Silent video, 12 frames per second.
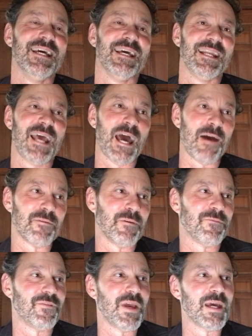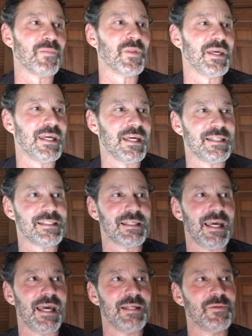and having a family
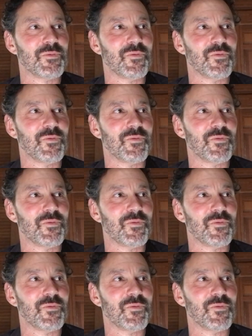and